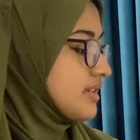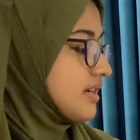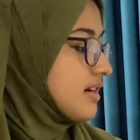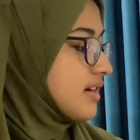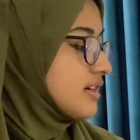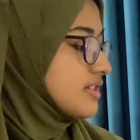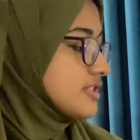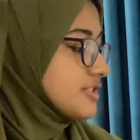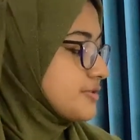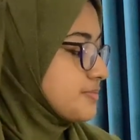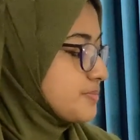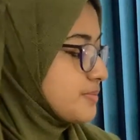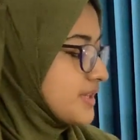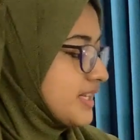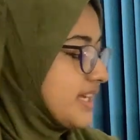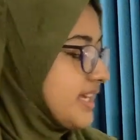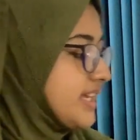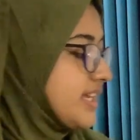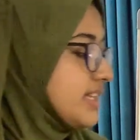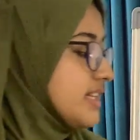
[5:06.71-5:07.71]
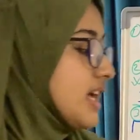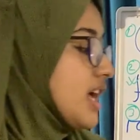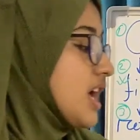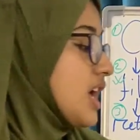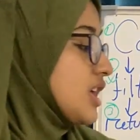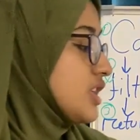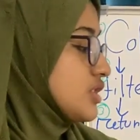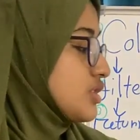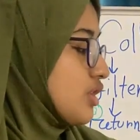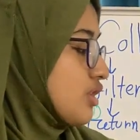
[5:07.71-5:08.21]
are spleen,
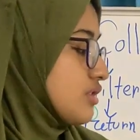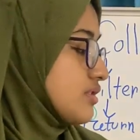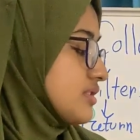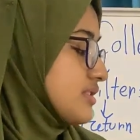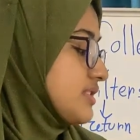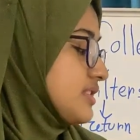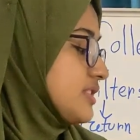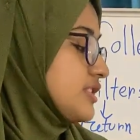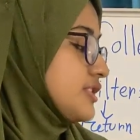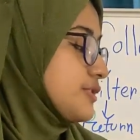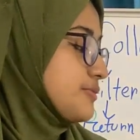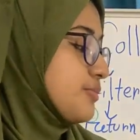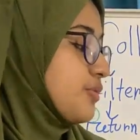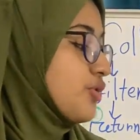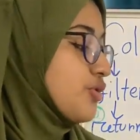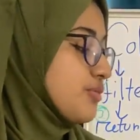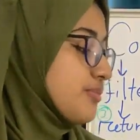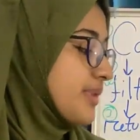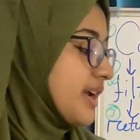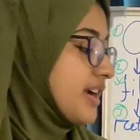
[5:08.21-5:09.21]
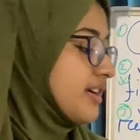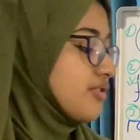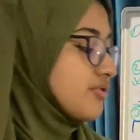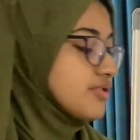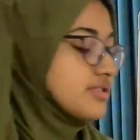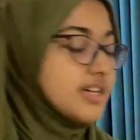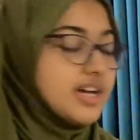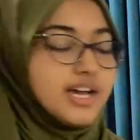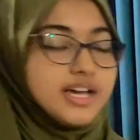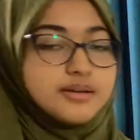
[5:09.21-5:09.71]
tonsils, bone marrow,
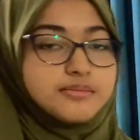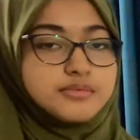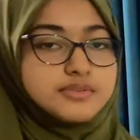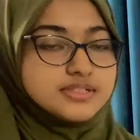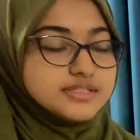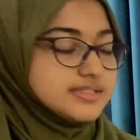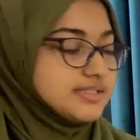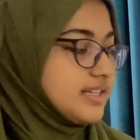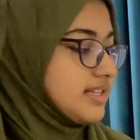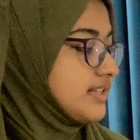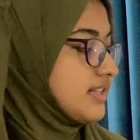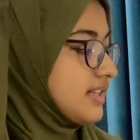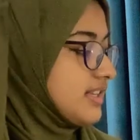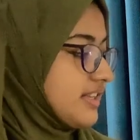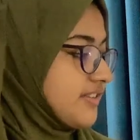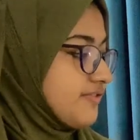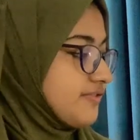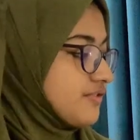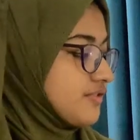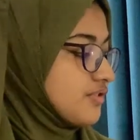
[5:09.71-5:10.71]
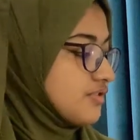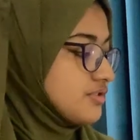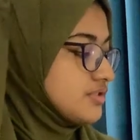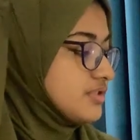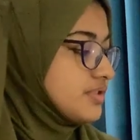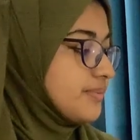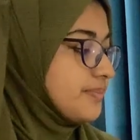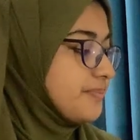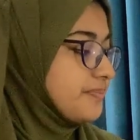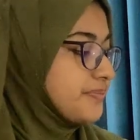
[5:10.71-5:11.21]
thymus, and lymph node.
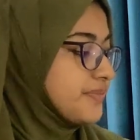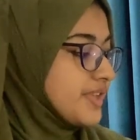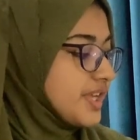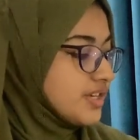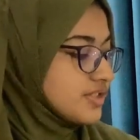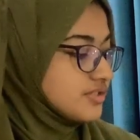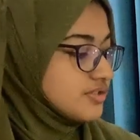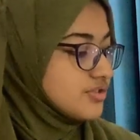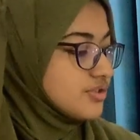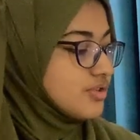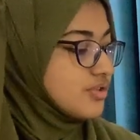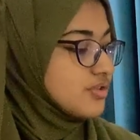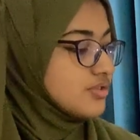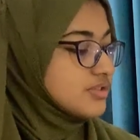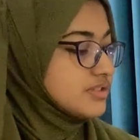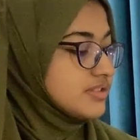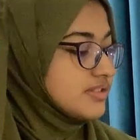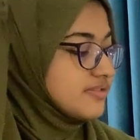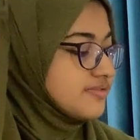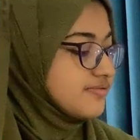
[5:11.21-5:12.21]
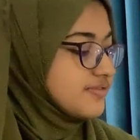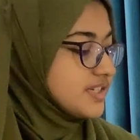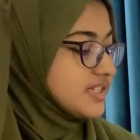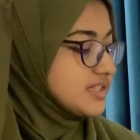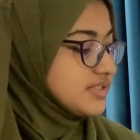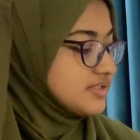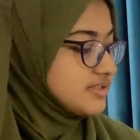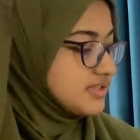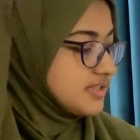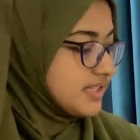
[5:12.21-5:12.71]
So the
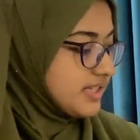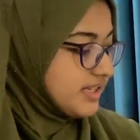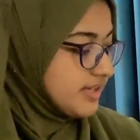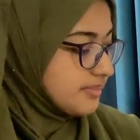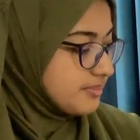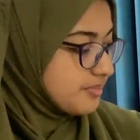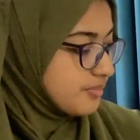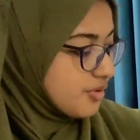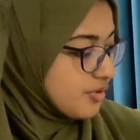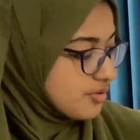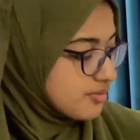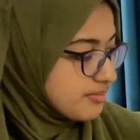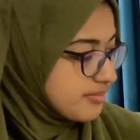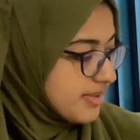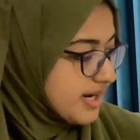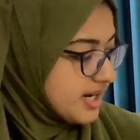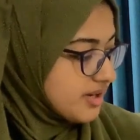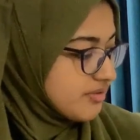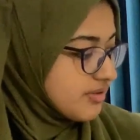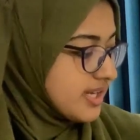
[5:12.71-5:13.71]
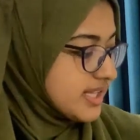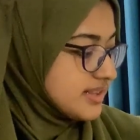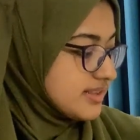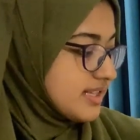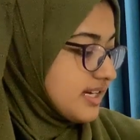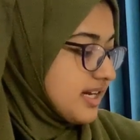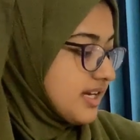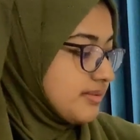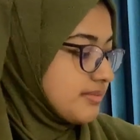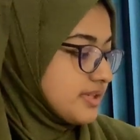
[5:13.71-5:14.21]
firstly, bone marrow and
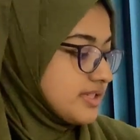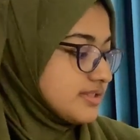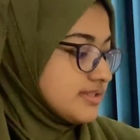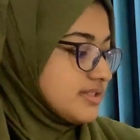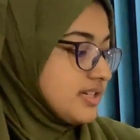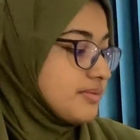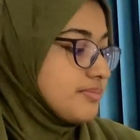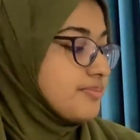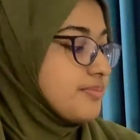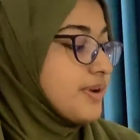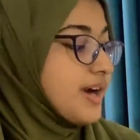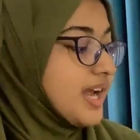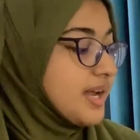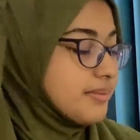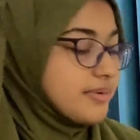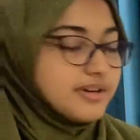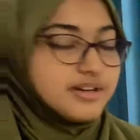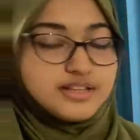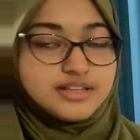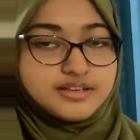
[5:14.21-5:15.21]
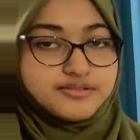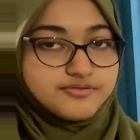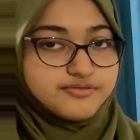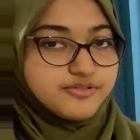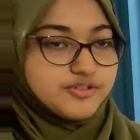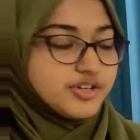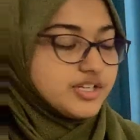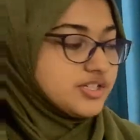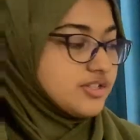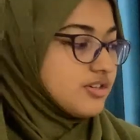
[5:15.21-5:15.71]
thymus are primary
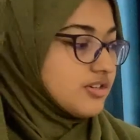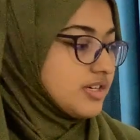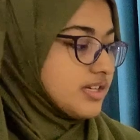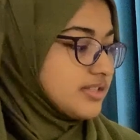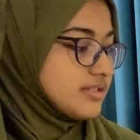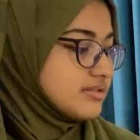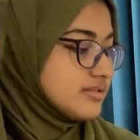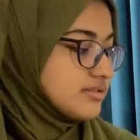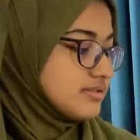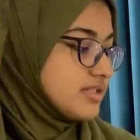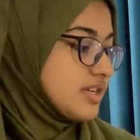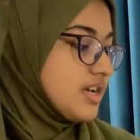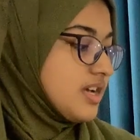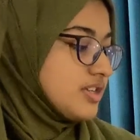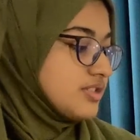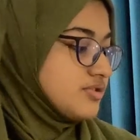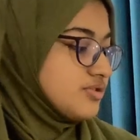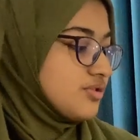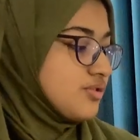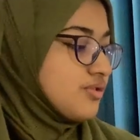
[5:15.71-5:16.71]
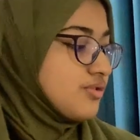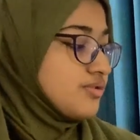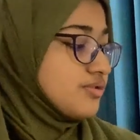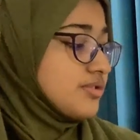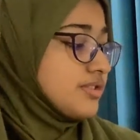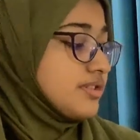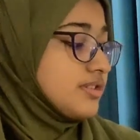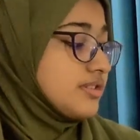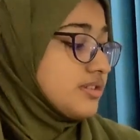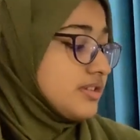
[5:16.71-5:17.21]
lymphoid organs.
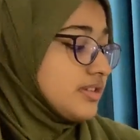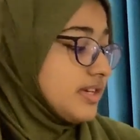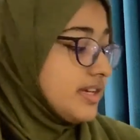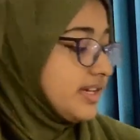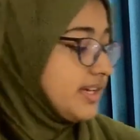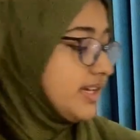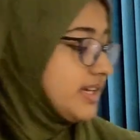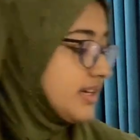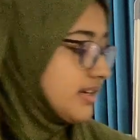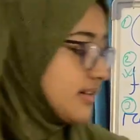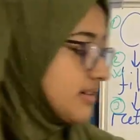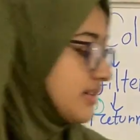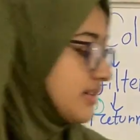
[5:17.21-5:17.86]
So here